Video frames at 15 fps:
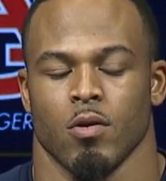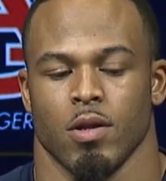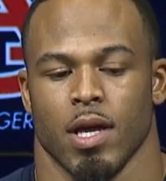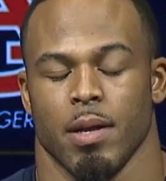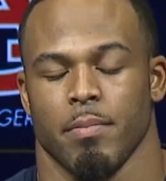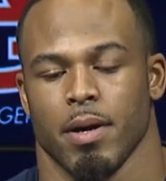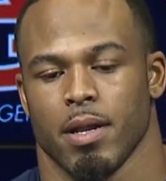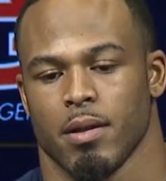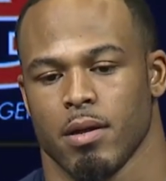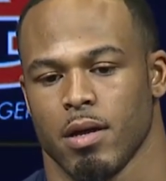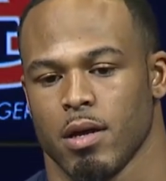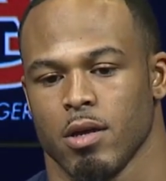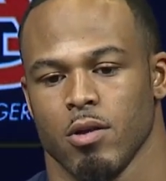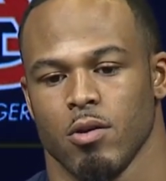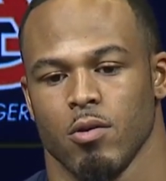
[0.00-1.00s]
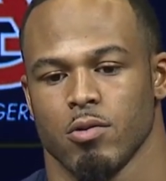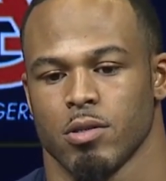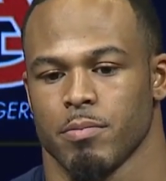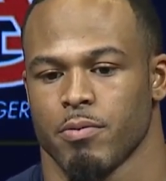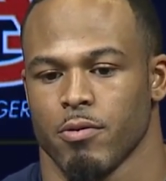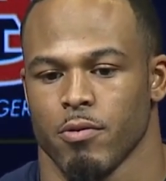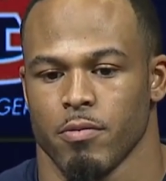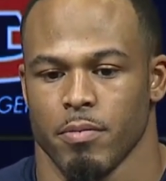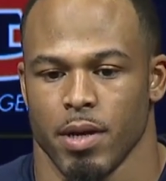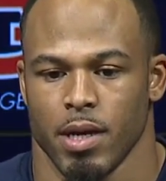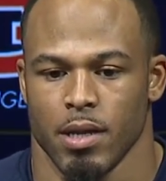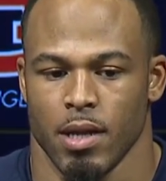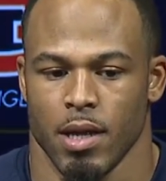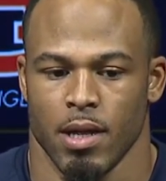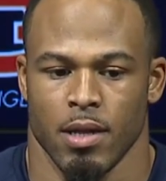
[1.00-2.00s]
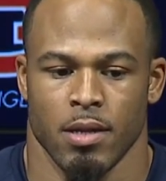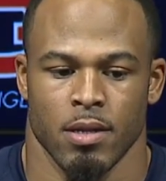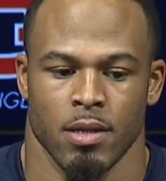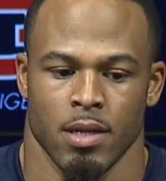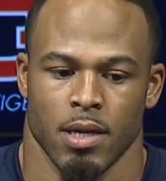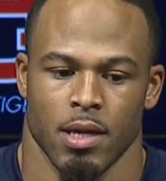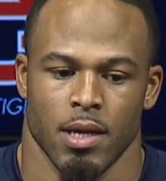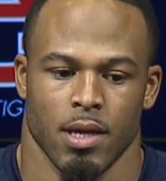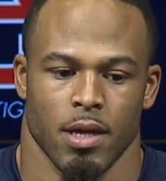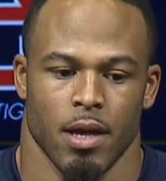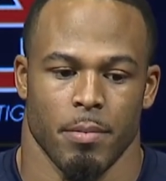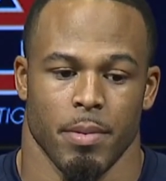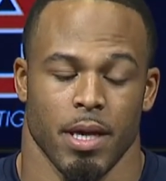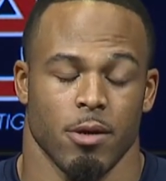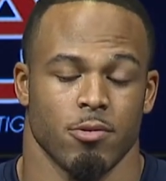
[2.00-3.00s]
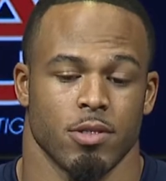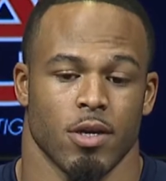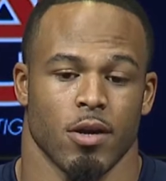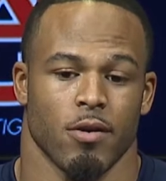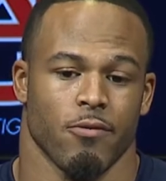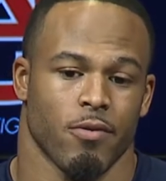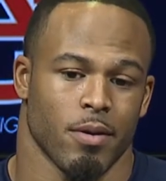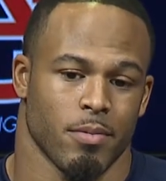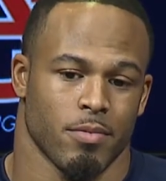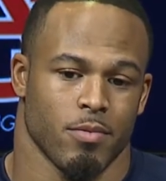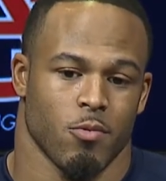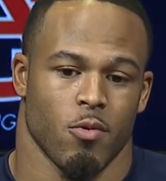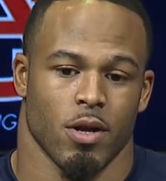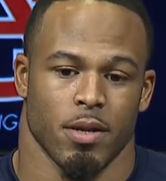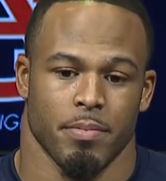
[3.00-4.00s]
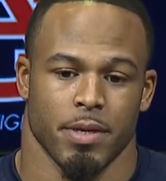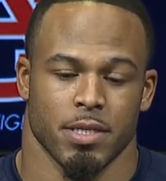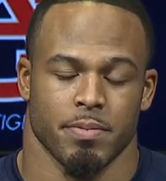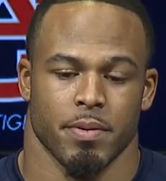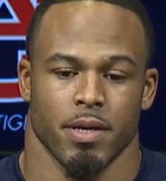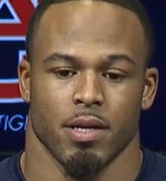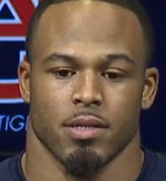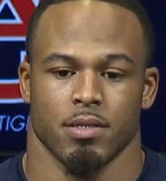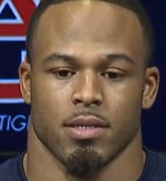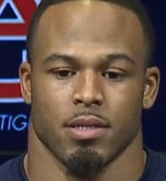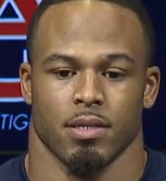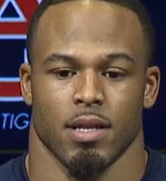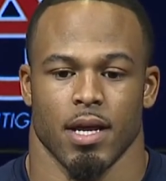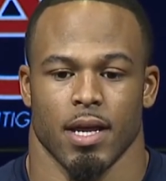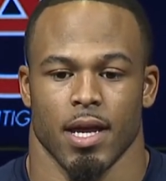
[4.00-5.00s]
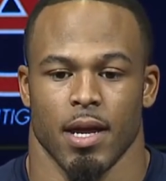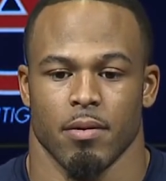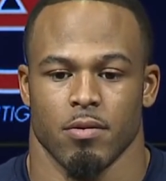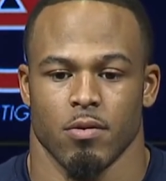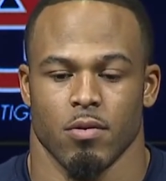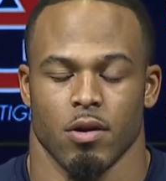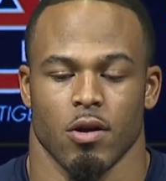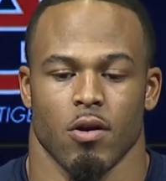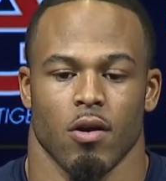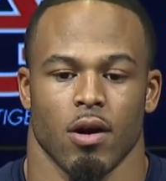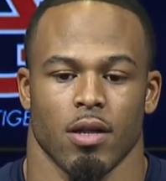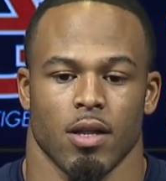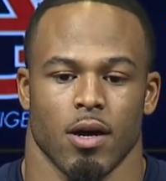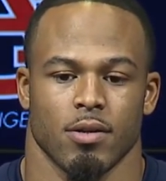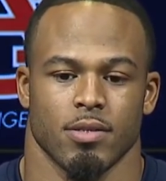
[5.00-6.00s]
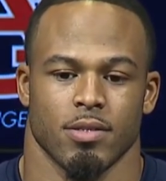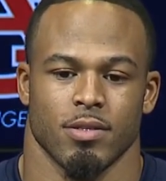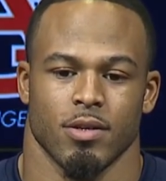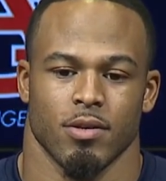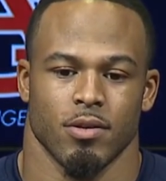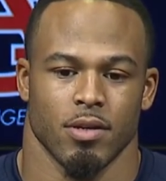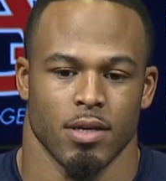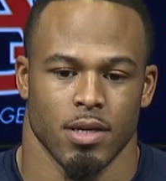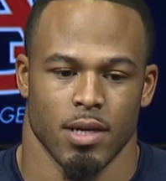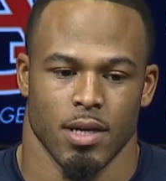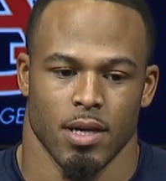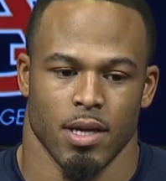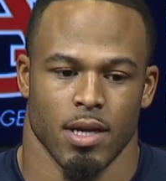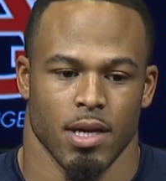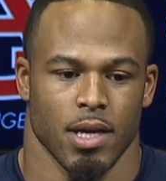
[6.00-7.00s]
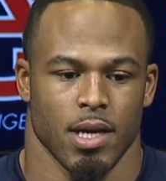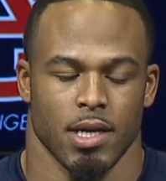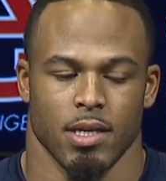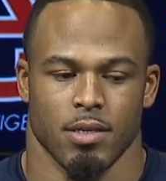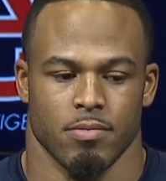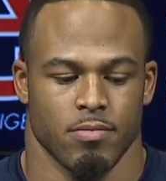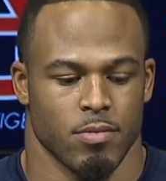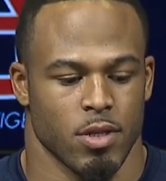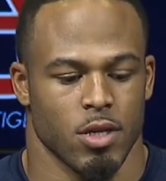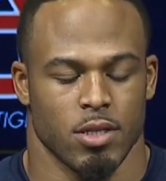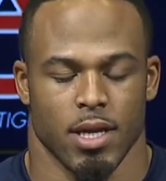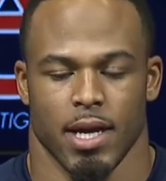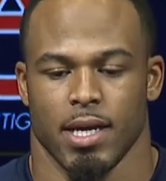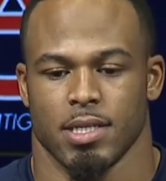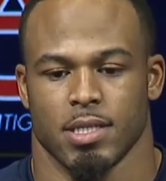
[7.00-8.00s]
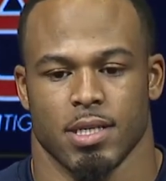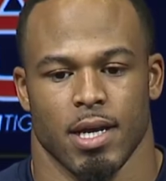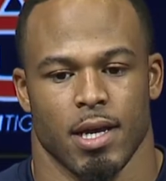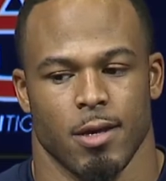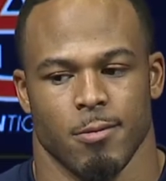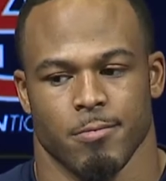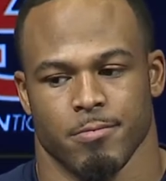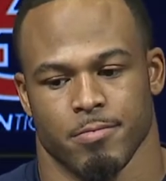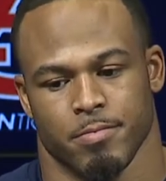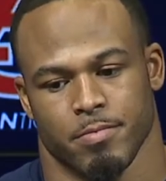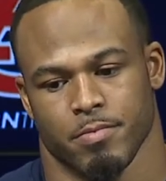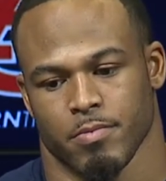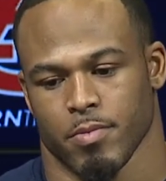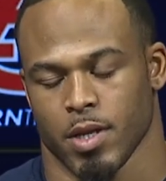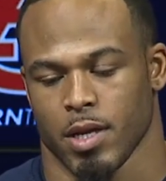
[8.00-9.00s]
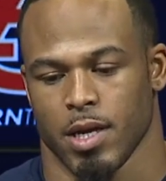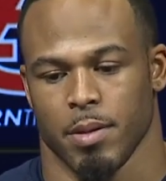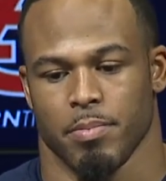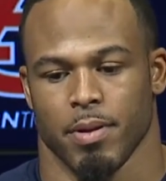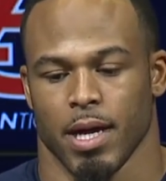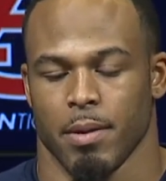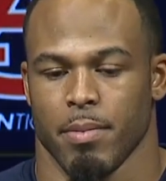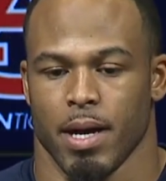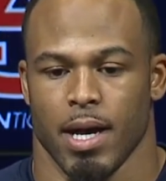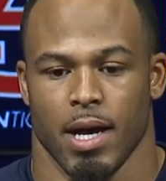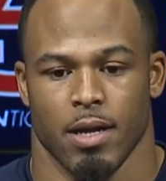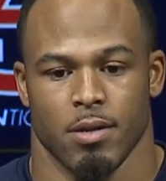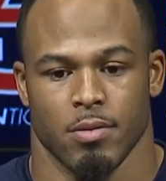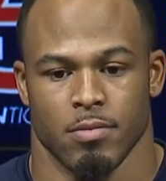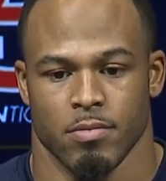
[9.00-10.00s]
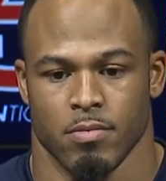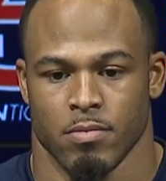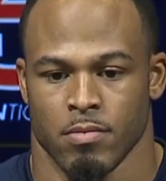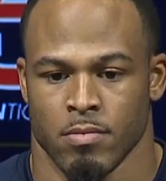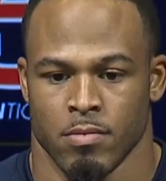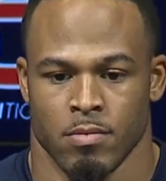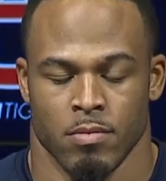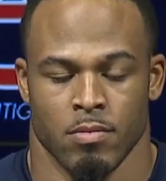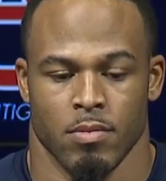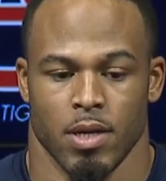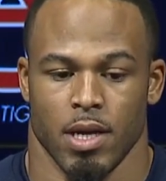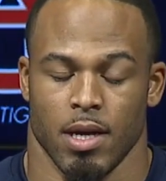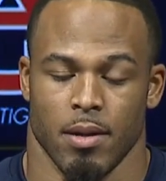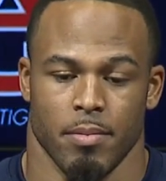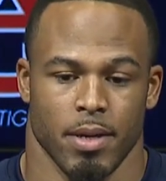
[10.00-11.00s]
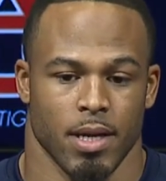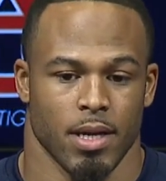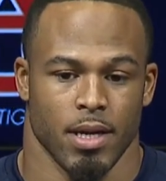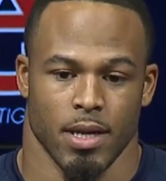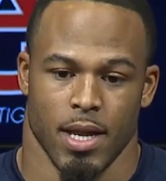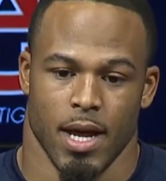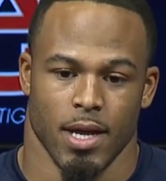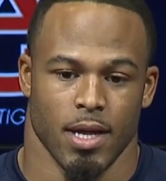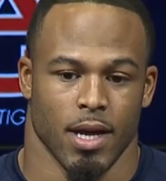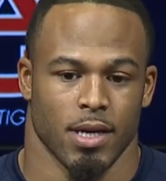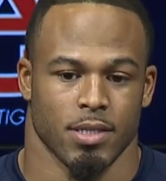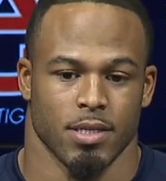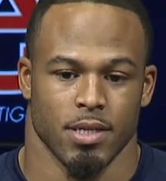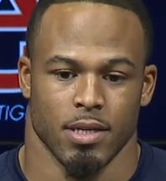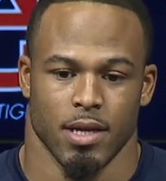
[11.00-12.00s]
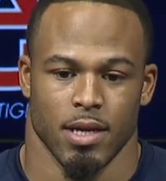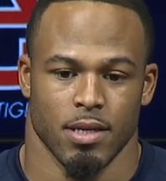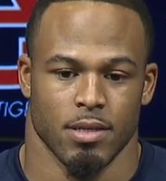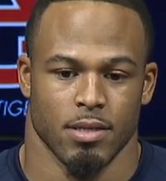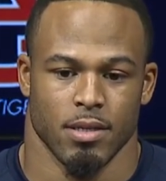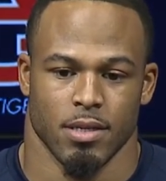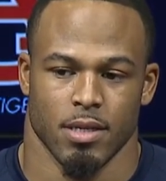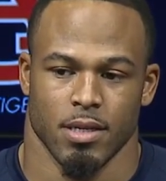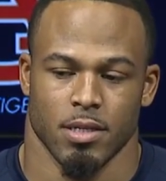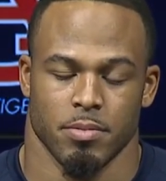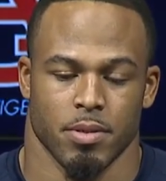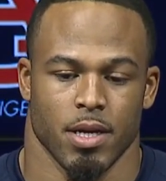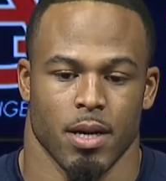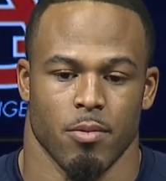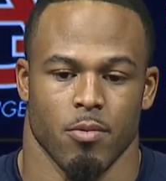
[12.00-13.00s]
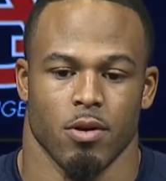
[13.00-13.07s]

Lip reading: Well, yeah, he made a huge improvement, and I mean, he was learning from one of the best players that came through here, Carl Lawson. So he looked at his tape, and he played behind him. And, I mean, now y'all see that he's become